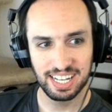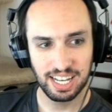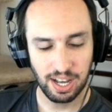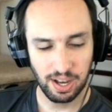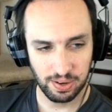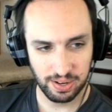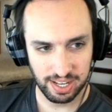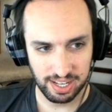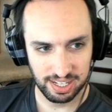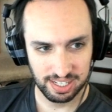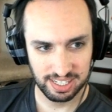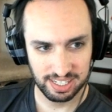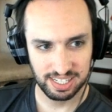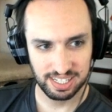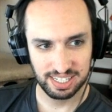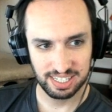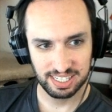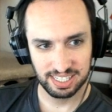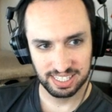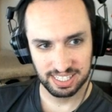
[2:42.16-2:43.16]
Okay.
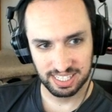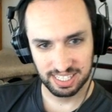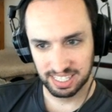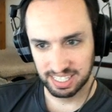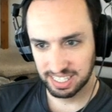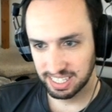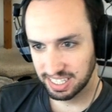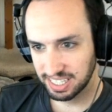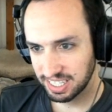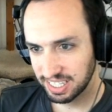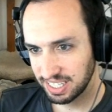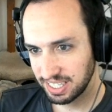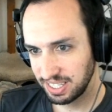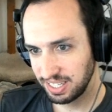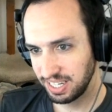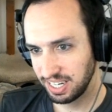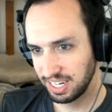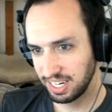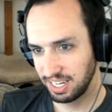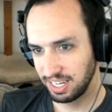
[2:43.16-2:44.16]

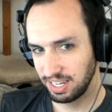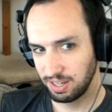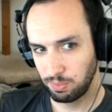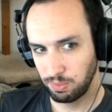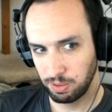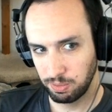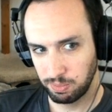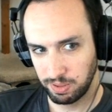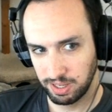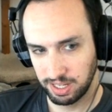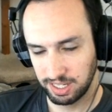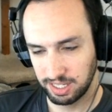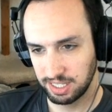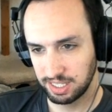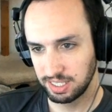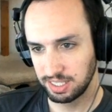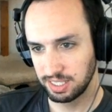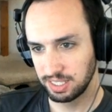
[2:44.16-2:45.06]
You get a one one